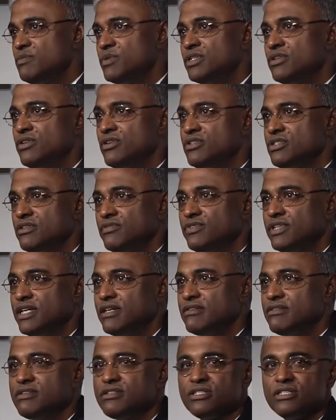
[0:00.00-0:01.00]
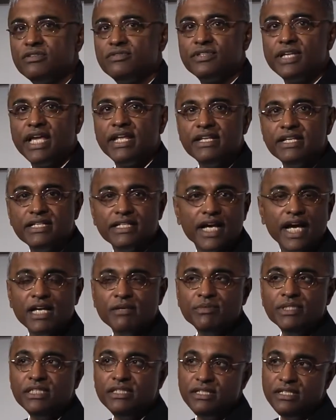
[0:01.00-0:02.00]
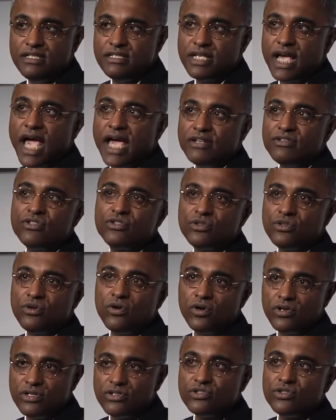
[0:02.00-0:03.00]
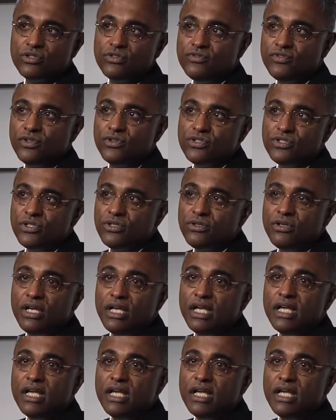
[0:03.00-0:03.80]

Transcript: because of their risk of getting diabetes, and so on and so forth. So